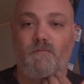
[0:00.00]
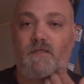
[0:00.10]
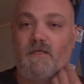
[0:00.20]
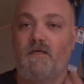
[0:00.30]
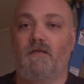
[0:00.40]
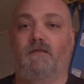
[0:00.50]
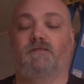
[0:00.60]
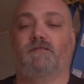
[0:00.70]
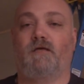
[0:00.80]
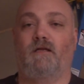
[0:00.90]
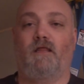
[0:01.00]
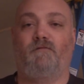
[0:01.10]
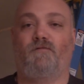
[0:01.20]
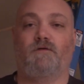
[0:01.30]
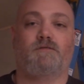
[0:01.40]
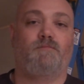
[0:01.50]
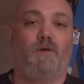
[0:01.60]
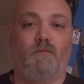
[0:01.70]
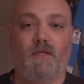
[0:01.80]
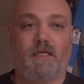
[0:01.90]
but this is kind of that first
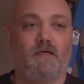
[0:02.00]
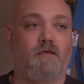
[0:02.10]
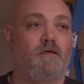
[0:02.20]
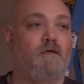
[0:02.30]
public,